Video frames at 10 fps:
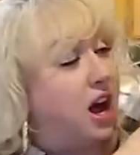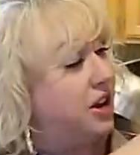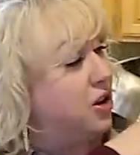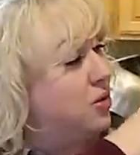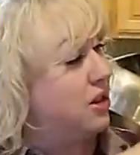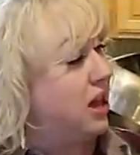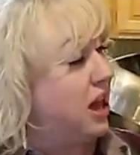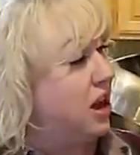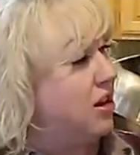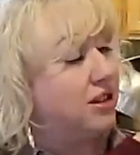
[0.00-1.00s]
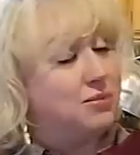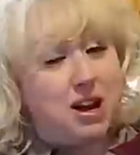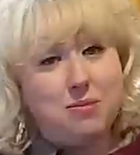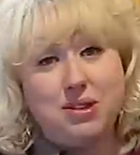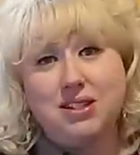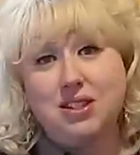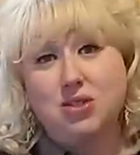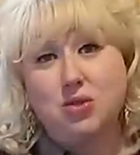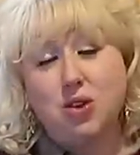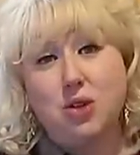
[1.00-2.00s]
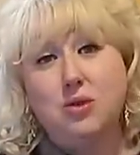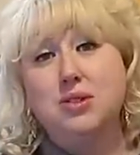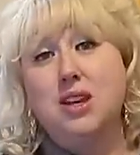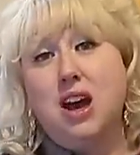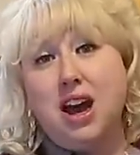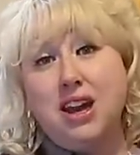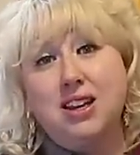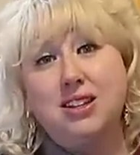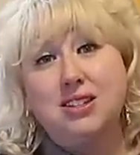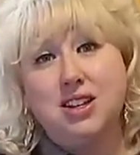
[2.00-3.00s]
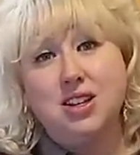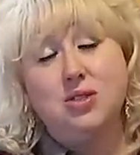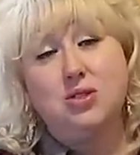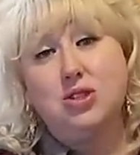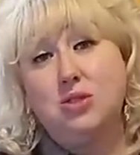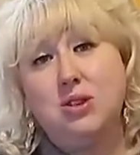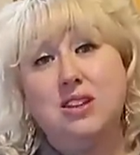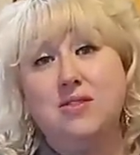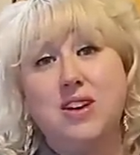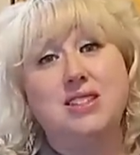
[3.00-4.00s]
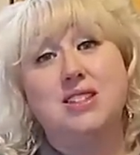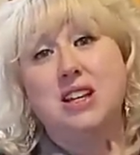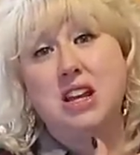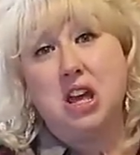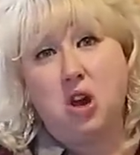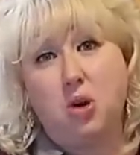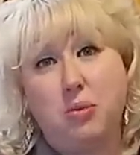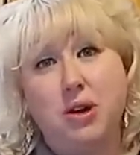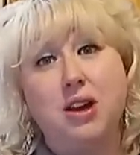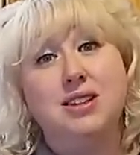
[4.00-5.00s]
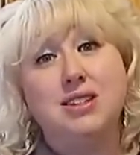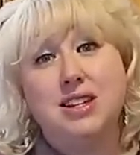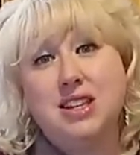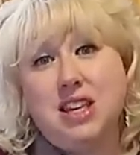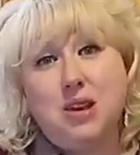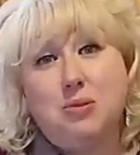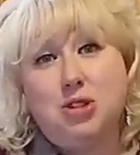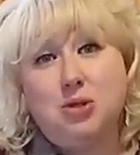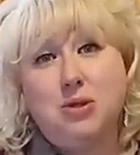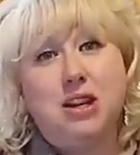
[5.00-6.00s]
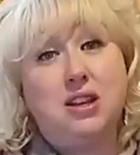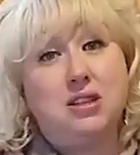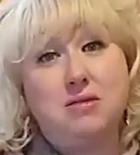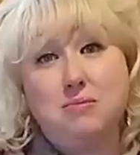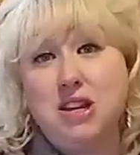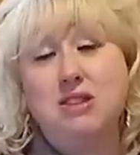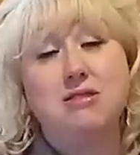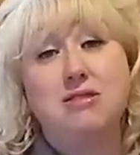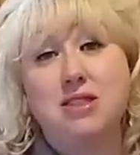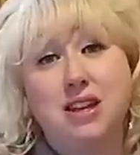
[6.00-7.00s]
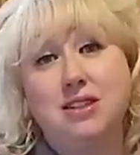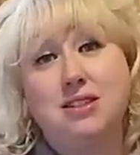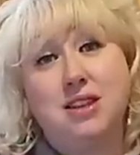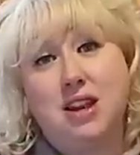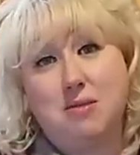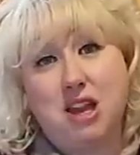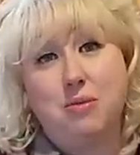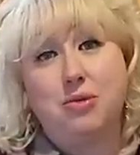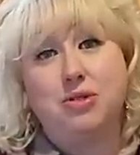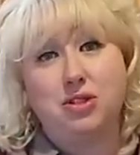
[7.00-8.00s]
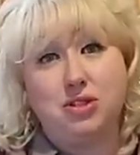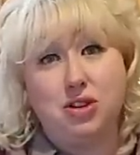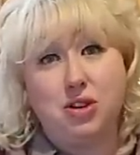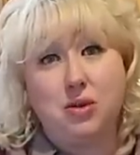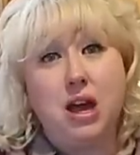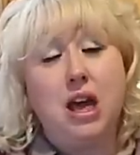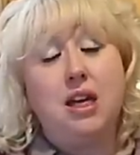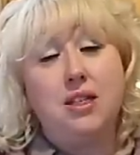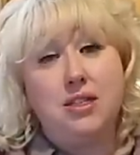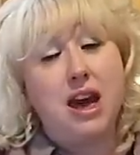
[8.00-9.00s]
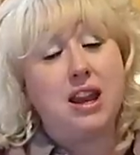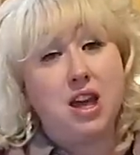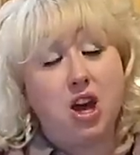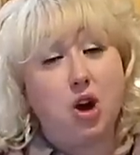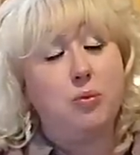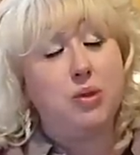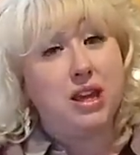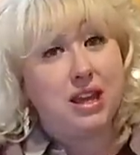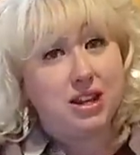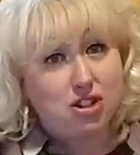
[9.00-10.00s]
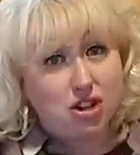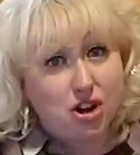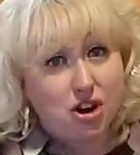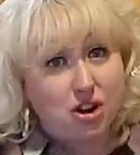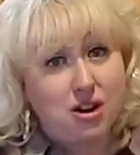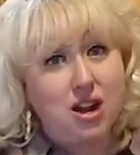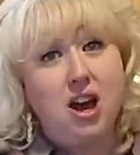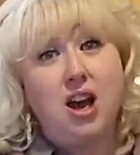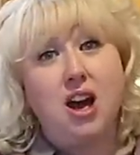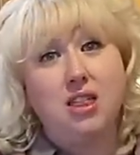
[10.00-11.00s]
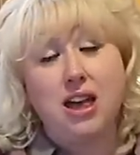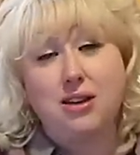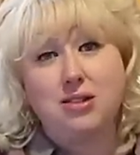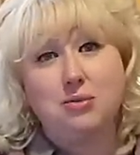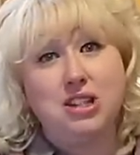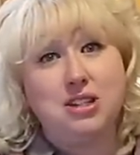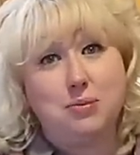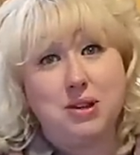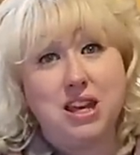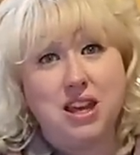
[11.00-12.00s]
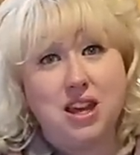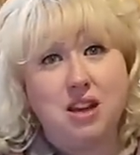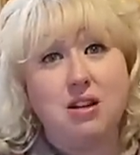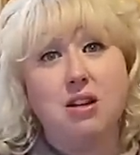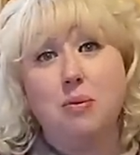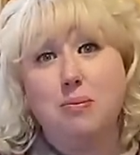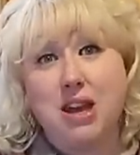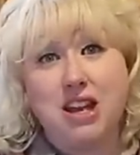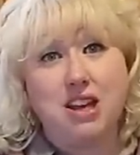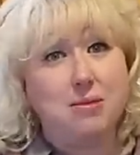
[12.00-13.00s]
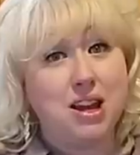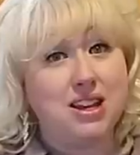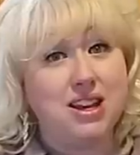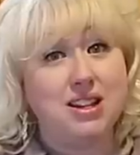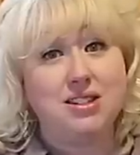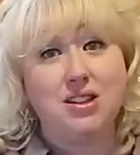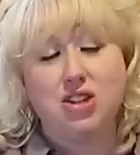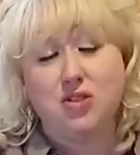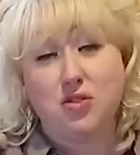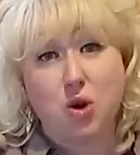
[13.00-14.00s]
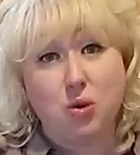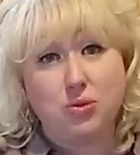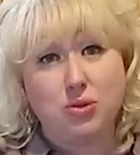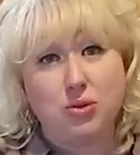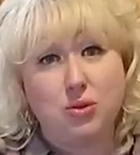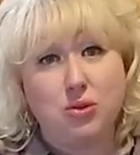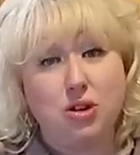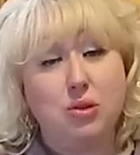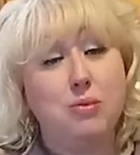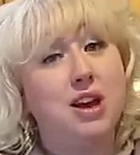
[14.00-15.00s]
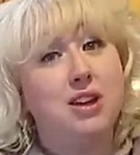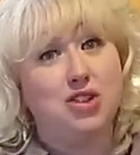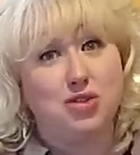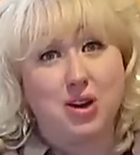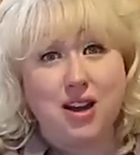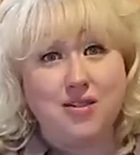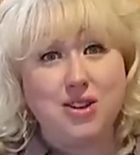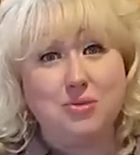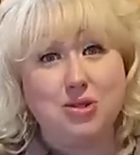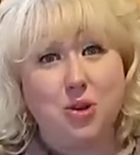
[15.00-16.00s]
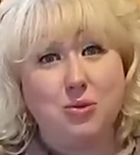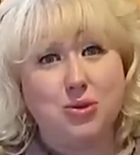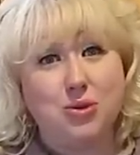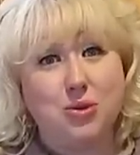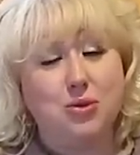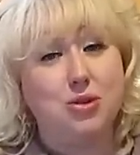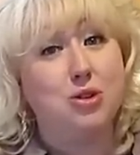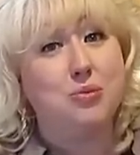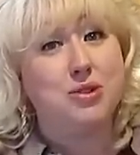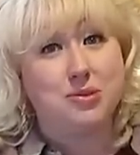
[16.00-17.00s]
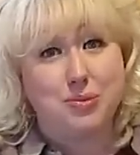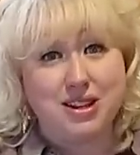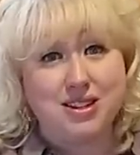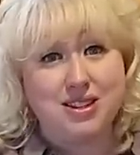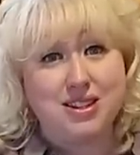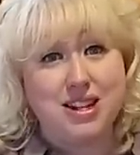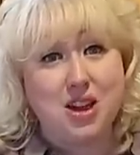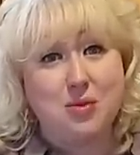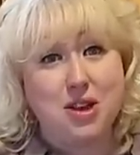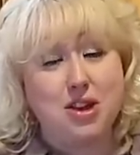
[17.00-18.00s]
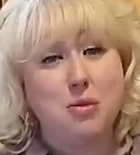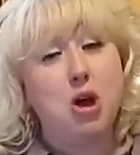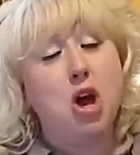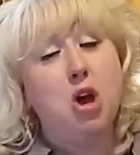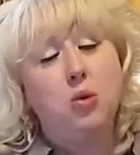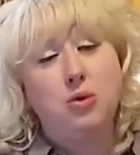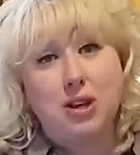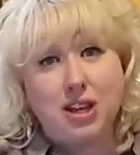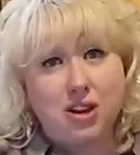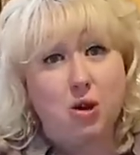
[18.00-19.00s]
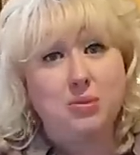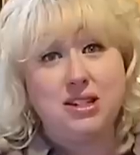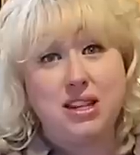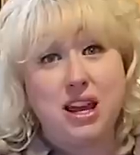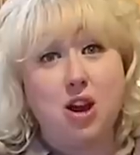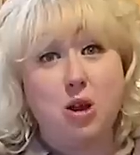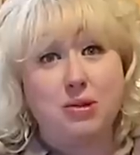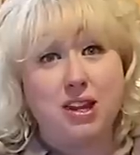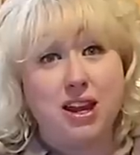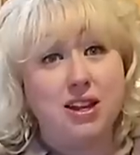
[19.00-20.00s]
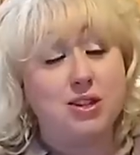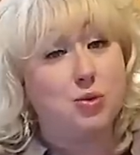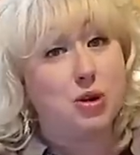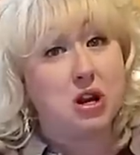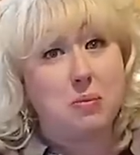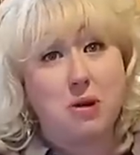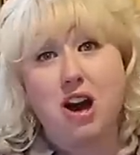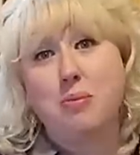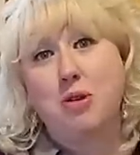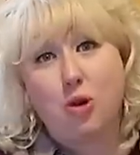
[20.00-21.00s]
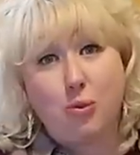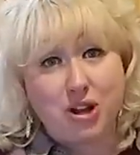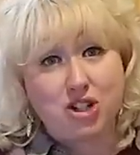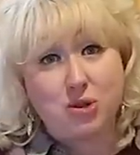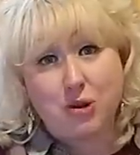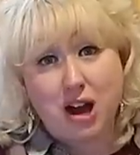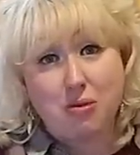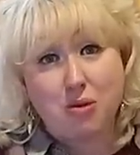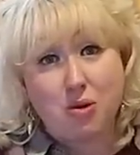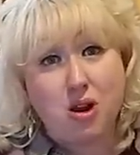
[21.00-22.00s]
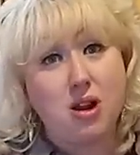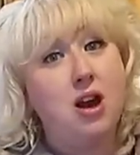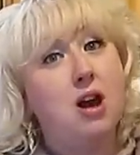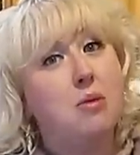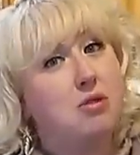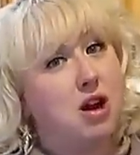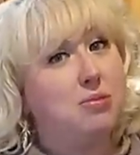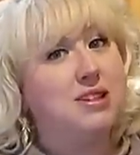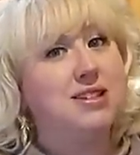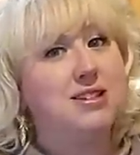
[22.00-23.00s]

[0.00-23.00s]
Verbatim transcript: I don't care. As my business grows, I continue to invest in help, to keep doing the meager things that I'm able to do. That help in turn allows me to be here, making my kids lunch for homeschool group, driving them to homeschool group, spending the day with them. When we get home today, our plan is we're gonna pop a whole bunch of popcorn, probably